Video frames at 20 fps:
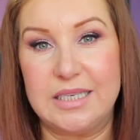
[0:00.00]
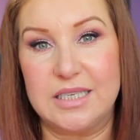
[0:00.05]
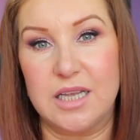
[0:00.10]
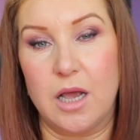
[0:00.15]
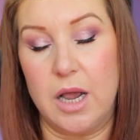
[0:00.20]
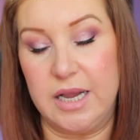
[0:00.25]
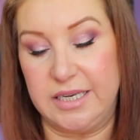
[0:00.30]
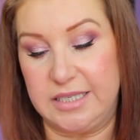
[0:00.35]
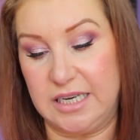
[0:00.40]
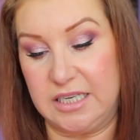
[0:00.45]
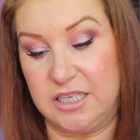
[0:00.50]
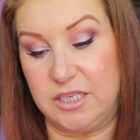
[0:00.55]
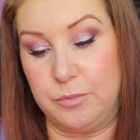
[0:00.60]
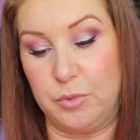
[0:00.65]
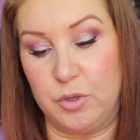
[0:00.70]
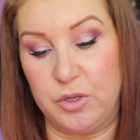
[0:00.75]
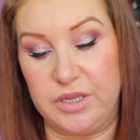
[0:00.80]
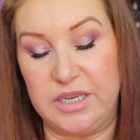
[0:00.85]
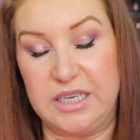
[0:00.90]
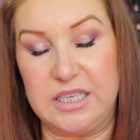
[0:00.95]
So I tend to
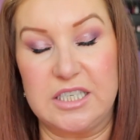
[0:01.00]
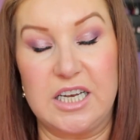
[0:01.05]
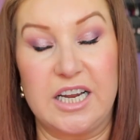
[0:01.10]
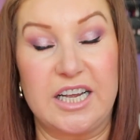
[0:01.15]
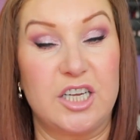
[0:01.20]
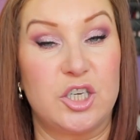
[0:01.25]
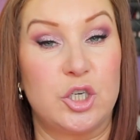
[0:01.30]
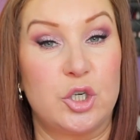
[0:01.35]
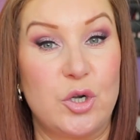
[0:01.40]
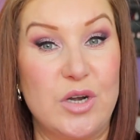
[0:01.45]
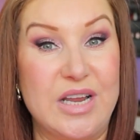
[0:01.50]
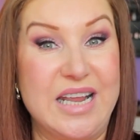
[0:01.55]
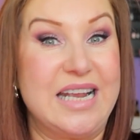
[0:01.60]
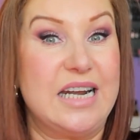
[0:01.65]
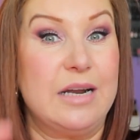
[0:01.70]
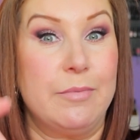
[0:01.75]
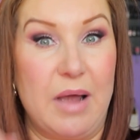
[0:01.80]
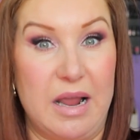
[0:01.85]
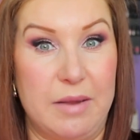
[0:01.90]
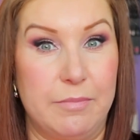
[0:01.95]
put things like a treat
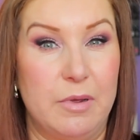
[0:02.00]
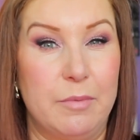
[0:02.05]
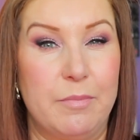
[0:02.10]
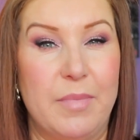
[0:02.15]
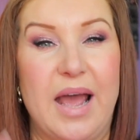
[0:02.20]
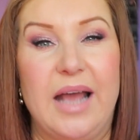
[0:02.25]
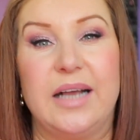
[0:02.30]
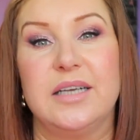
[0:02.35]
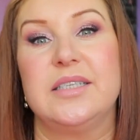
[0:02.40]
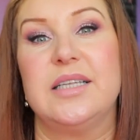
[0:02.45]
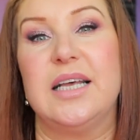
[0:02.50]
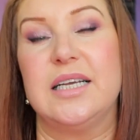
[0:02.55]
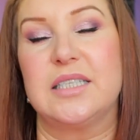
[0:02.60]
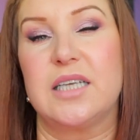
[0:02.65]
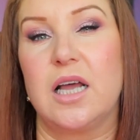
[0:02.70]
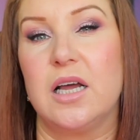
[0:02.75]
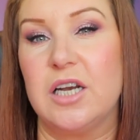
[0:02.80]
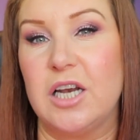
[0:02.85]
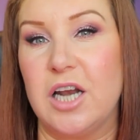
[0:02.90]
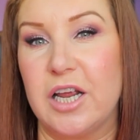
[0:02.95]
in a paper bag, so that's
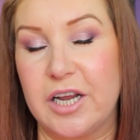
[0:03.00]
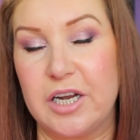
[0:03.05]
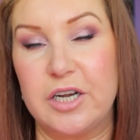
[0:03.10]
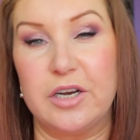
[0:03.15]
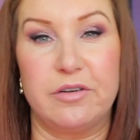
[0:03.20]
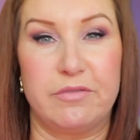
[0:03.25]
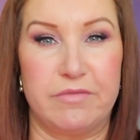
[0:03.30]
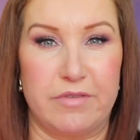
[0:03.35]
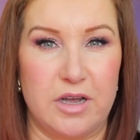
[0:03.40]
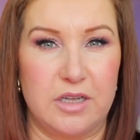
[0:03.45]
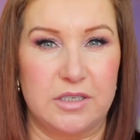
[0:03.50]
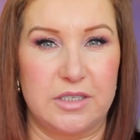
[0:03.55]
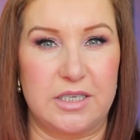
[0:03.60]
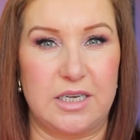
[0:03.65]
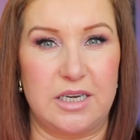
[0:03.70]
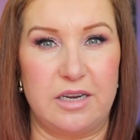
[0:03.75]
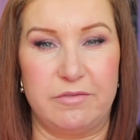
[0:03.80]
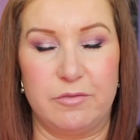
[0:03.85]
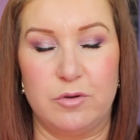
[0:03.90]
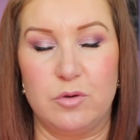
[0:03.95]
kind of like an
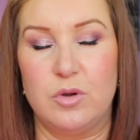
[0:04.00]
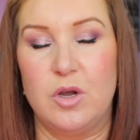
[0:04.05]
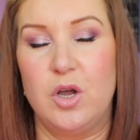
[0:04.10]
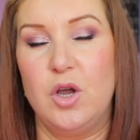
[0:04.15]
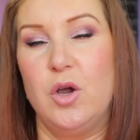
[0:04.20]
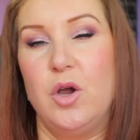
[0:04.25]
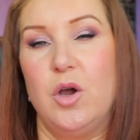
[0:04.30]
advanced level,